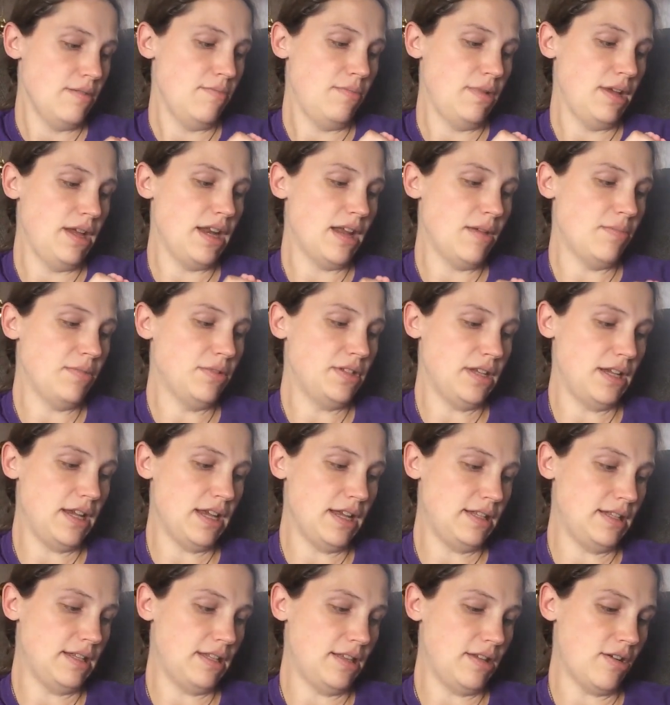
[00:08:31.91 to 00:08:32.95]
being able to
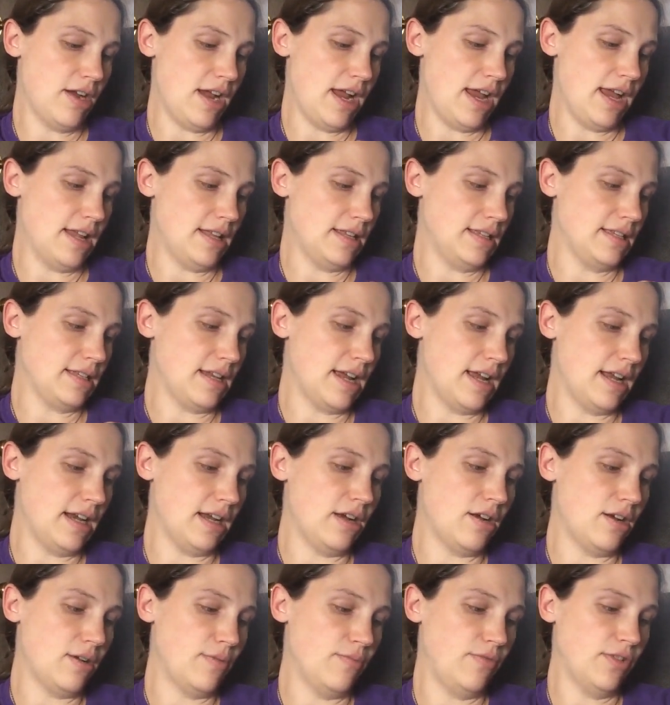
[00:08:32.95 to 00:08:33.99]
get to their hands kind
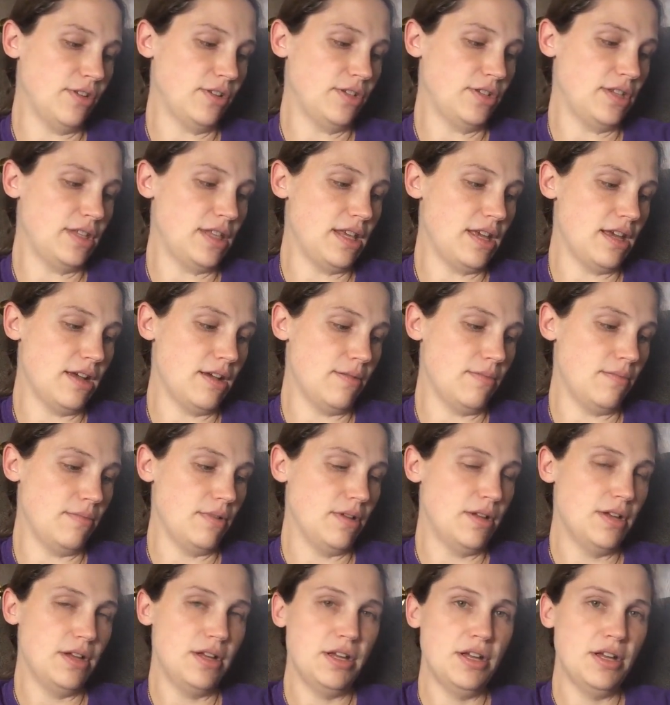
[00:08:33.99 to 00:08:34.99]
of comforts them.